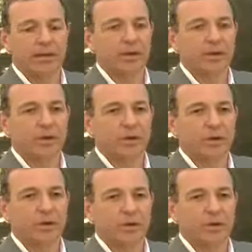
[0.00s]
a status
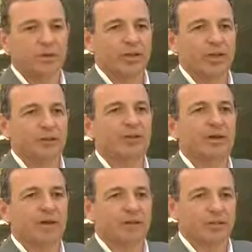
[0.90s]
quo is not a
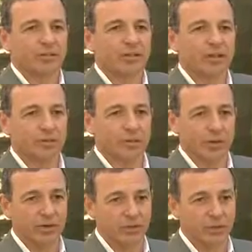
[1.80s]
strategy as far as
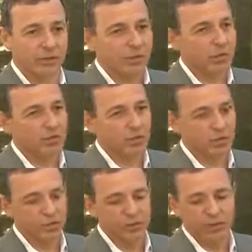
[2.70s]
we're concerned because the
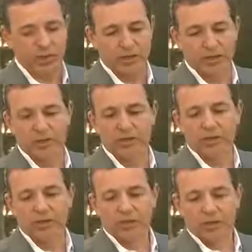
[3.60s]
world is changing.
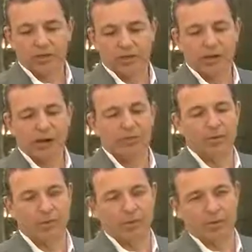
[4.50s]
The
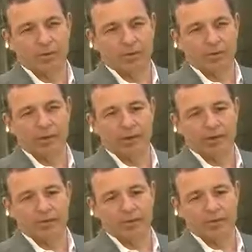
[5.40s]
problem when you go into new
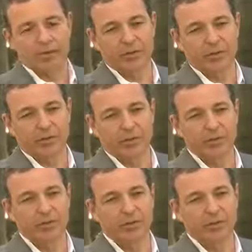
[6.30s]
platforms is that
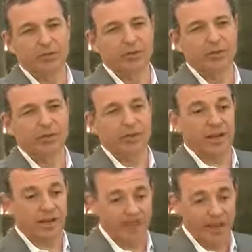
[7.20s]
you're, you're in,
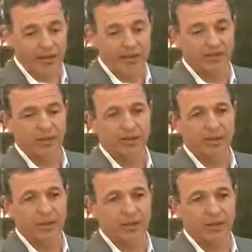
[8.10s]
and in challenging the
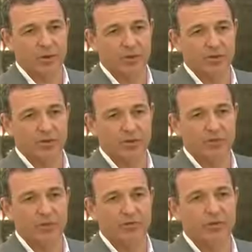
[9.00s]
status quo, is
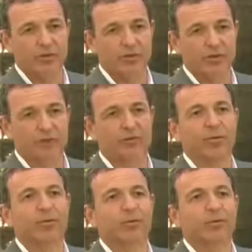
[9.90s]
you're viewed as
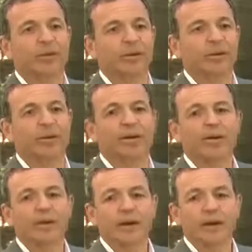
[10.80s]
being
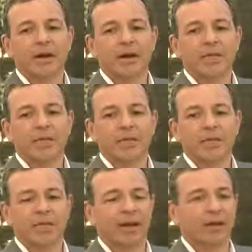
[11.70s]
um,
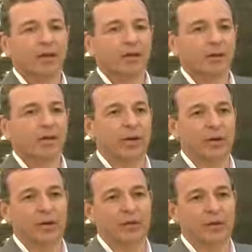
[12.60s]
threatening or
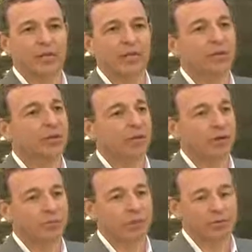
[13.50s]
creating threats to your
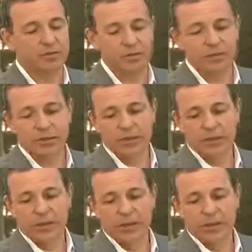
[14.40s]
current business.